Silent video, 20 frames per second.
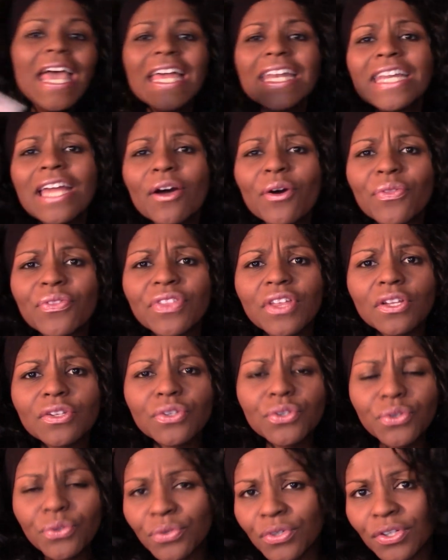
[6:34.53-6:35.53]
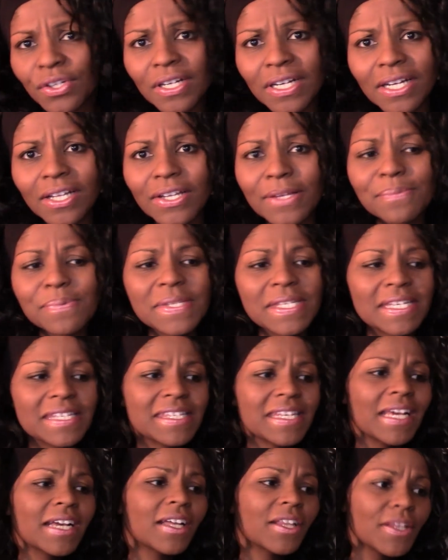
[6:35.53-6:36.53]
Now, the lunar eclipses,
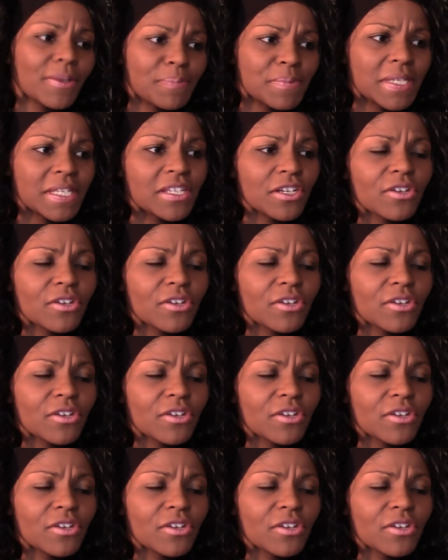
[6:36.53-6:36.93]
eclipses